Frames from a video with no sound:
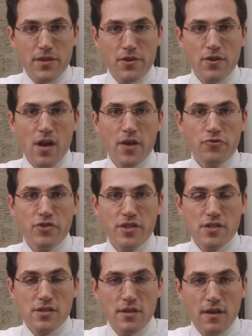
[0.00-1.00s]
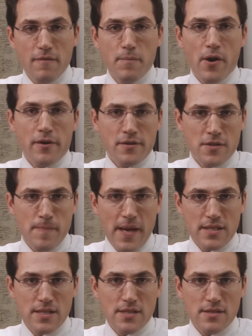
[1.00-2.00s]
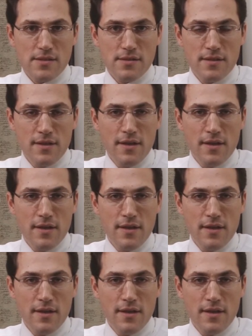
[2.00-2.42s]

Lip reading: There are hundreds of parking spaces,